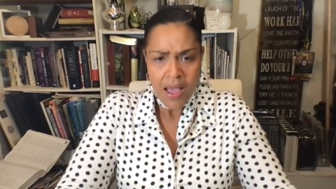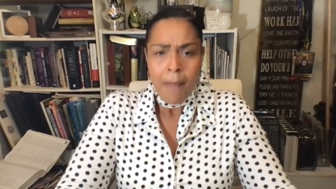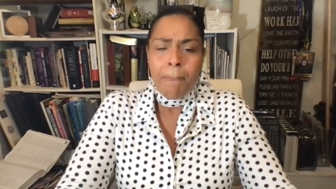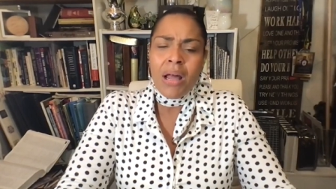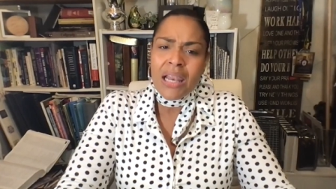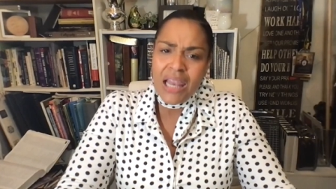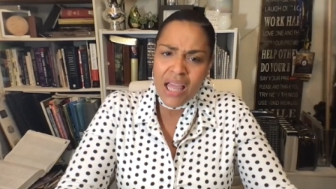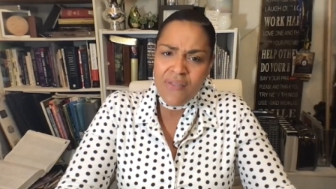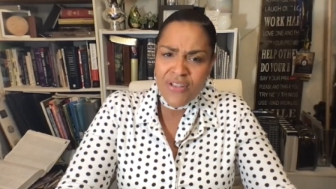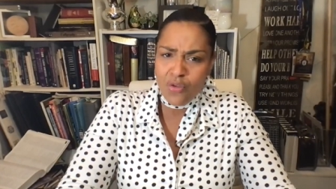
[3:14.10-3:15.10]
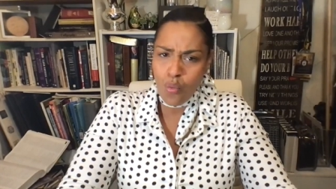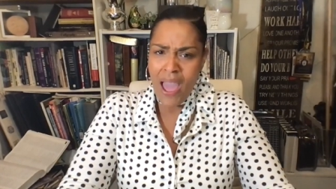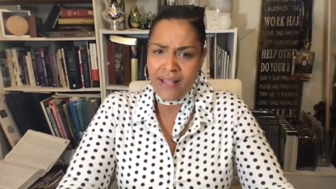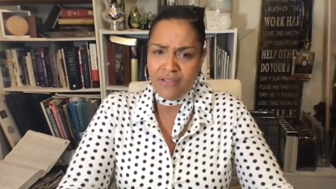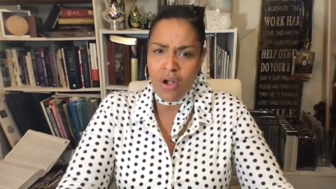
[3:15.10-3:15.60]
But love is
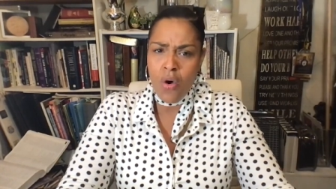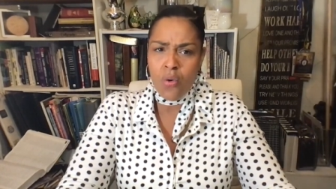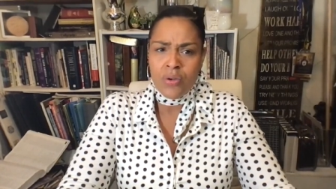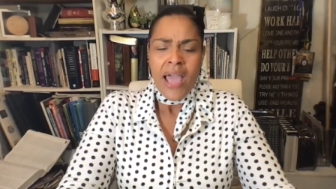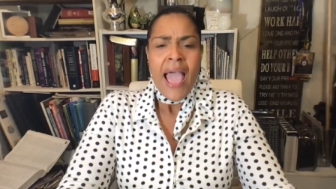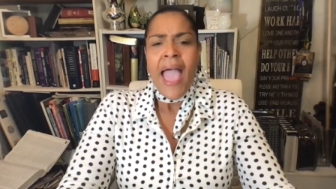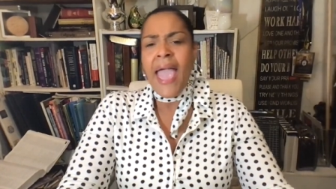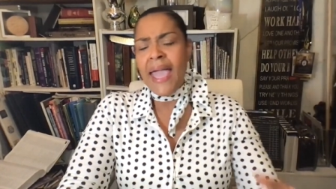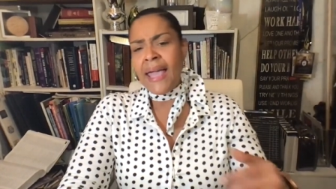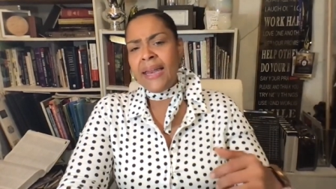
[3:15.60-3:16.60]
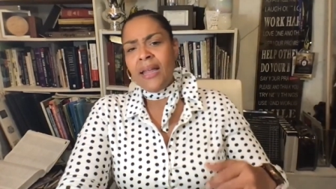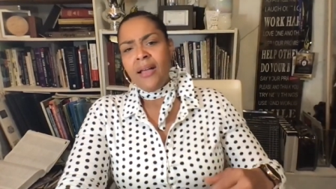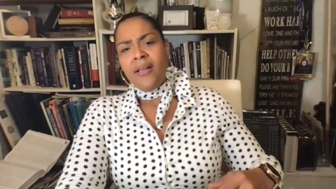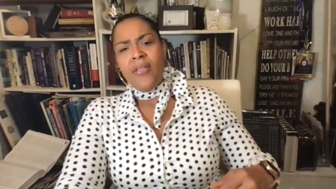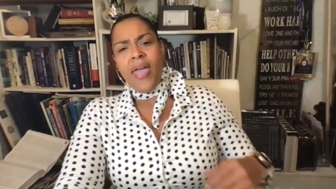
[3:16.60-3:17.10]
wax cold. And
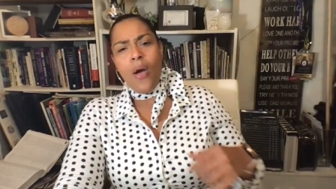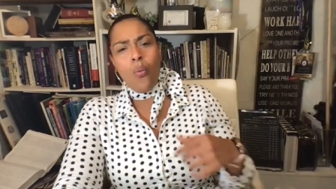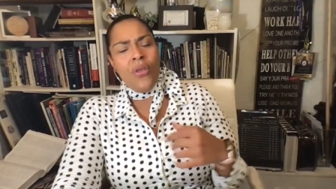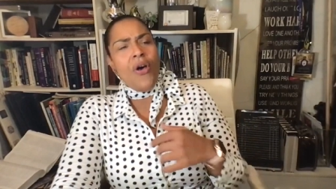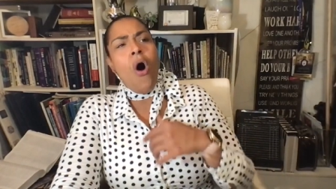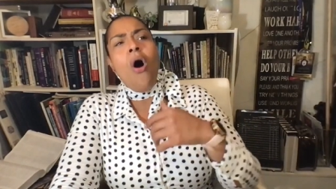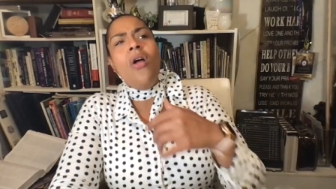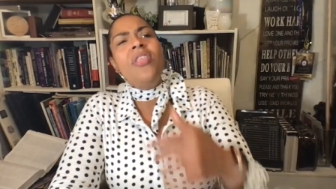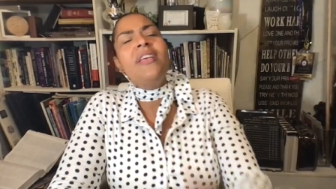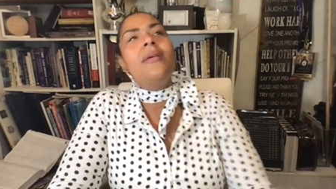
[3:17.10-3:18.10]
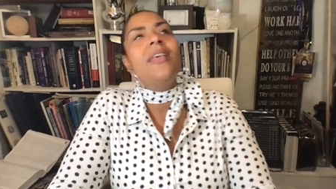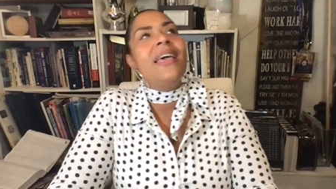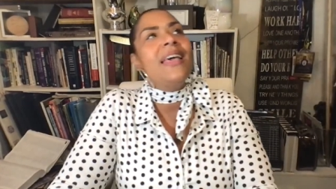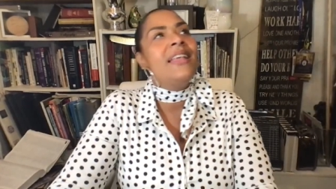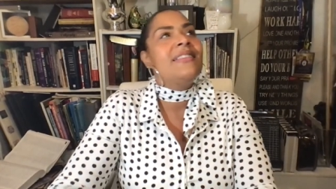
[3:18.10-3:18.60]
with all the,
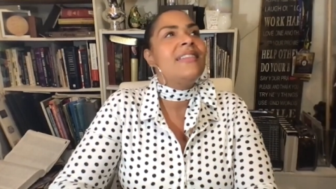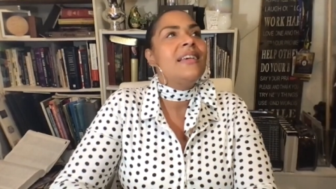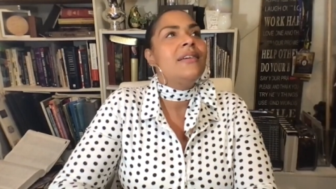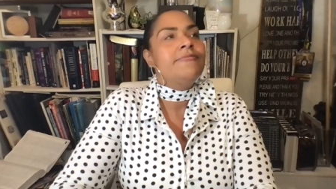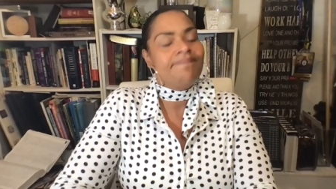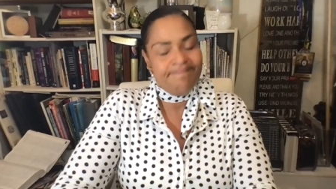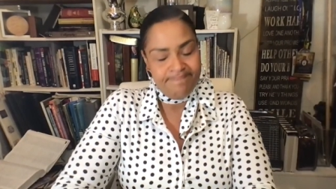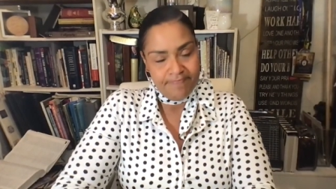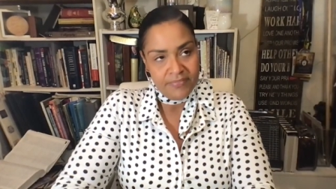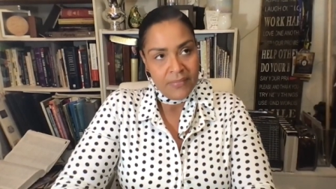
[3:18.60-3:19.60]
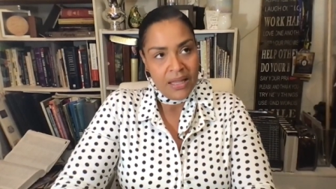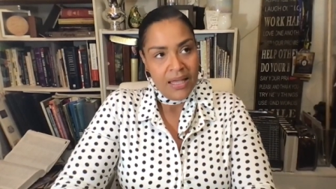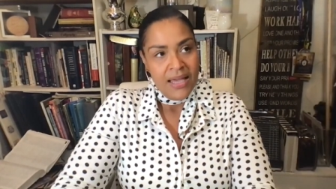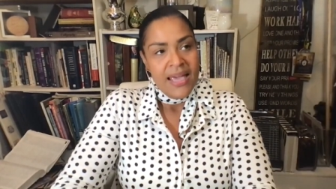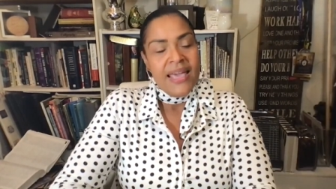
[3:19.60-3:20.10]
and see, mm,
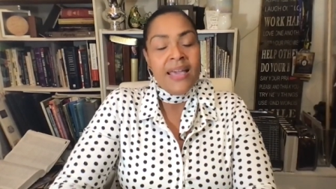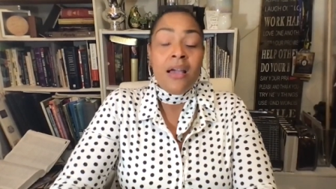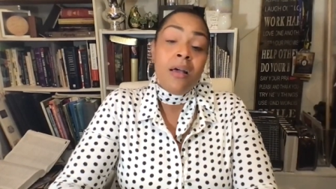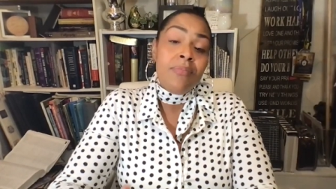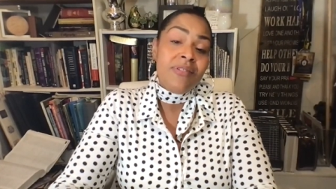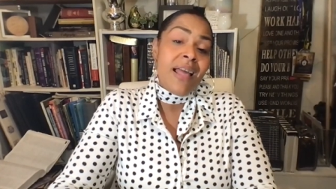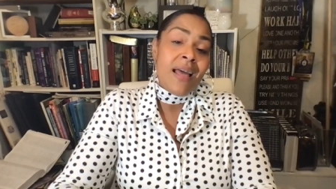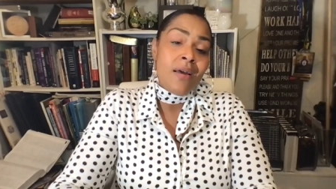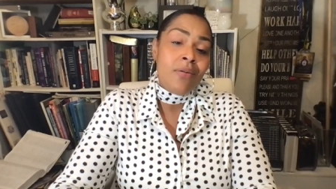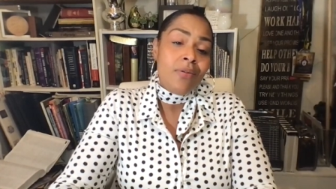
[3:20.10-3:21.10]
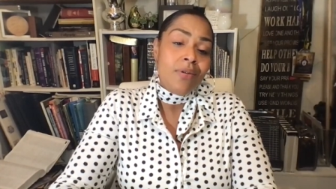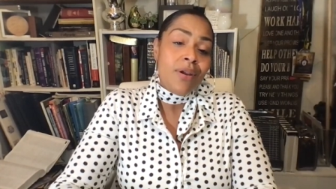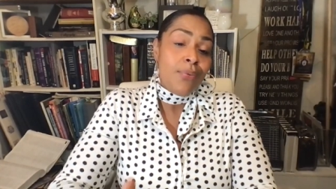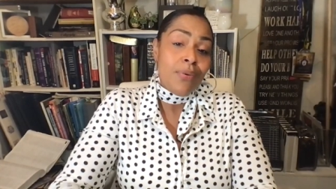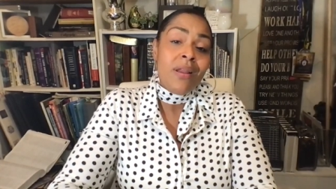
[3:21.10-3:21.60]
it comes down, it
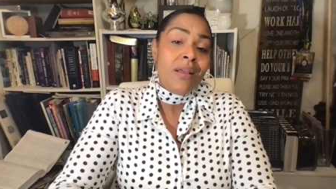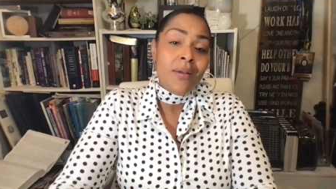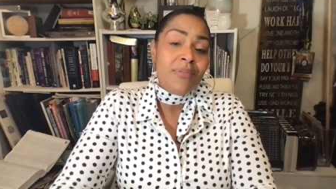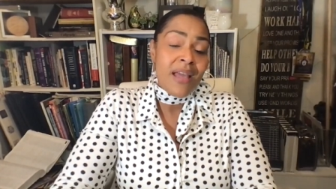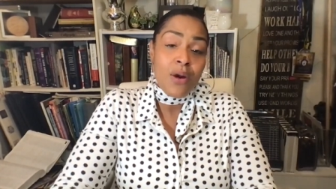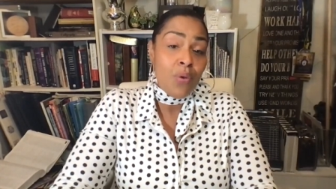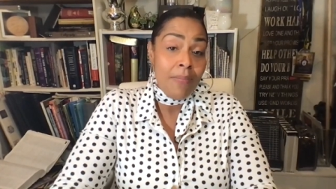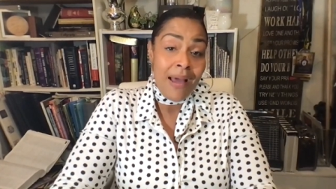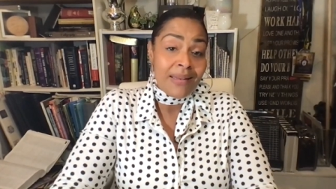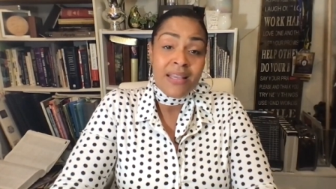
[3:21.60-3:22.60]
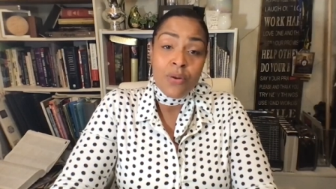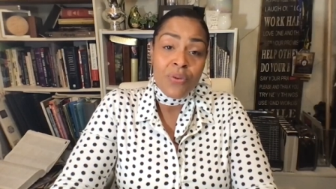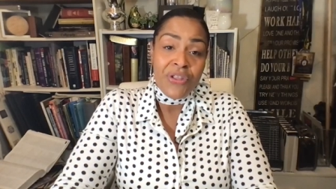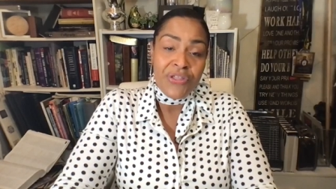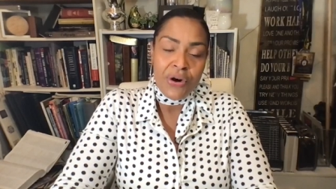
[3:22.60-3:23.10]
really comes down, and we about to hit it with
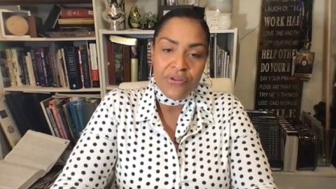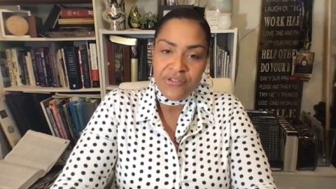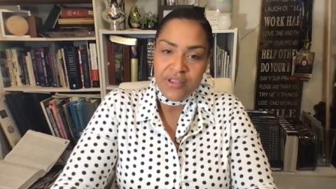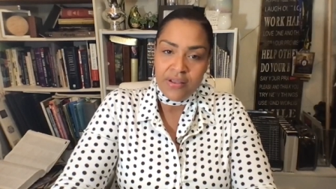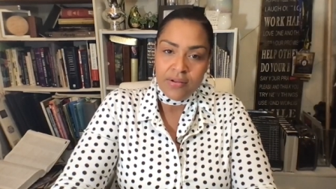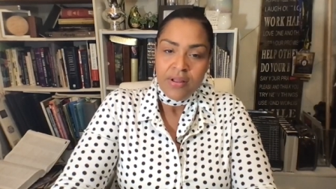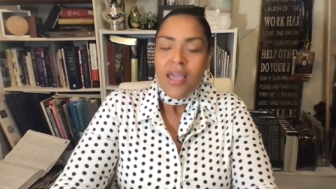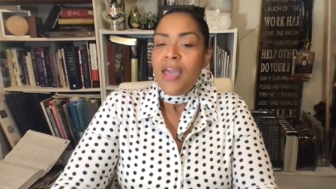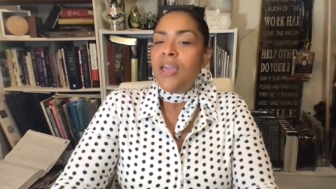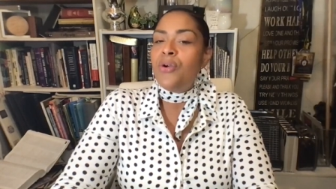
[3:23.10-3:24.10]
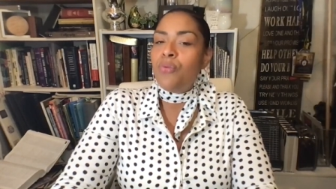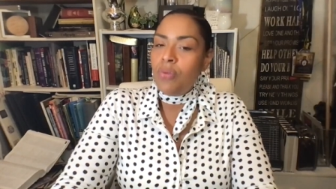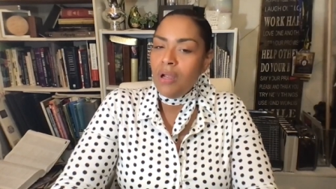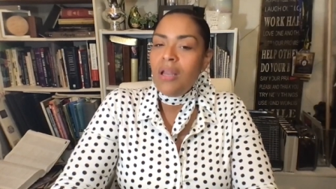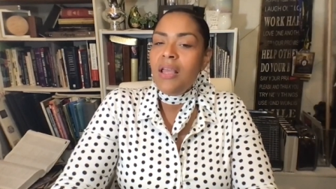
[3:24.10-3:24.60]
the third seal. It
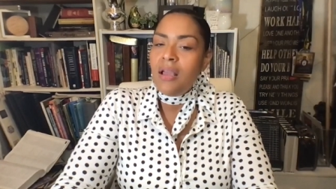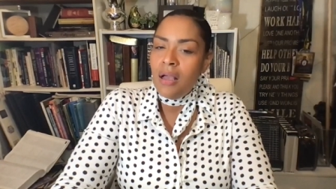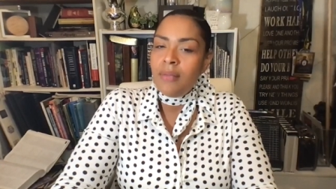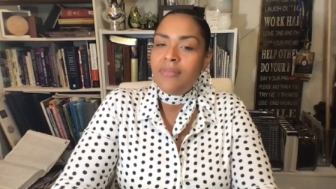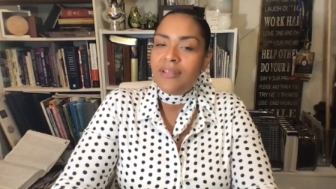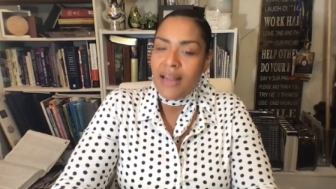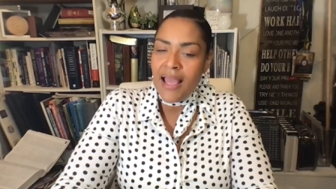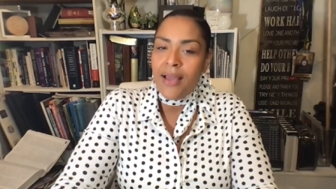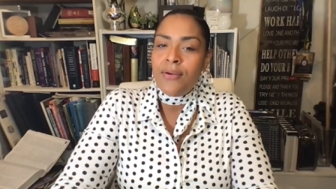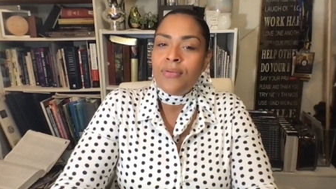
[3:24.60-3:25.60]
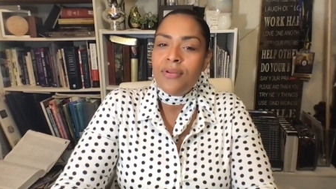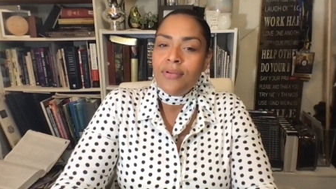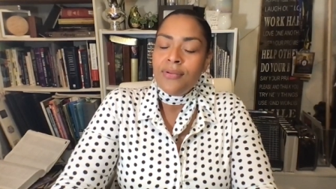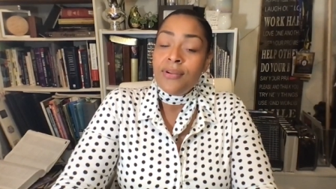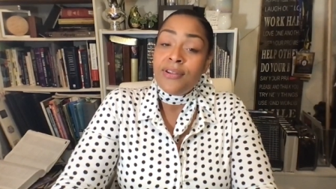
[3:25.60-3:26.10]
really comes down
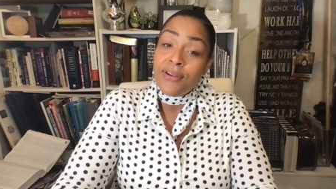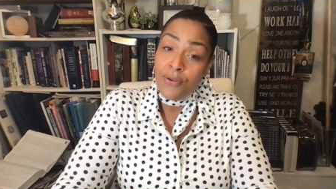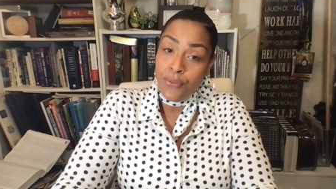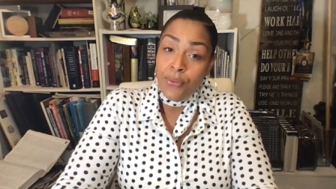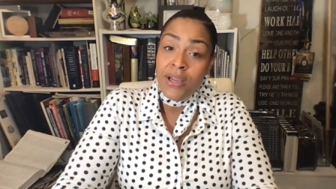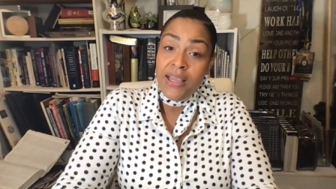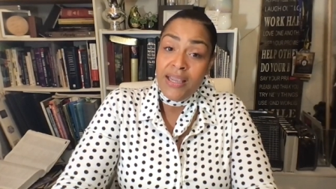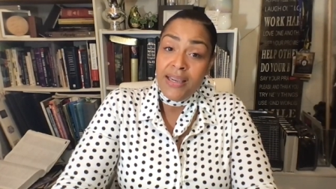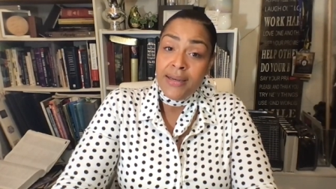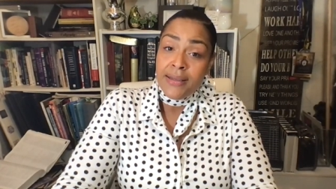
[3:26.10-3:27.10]
to greed.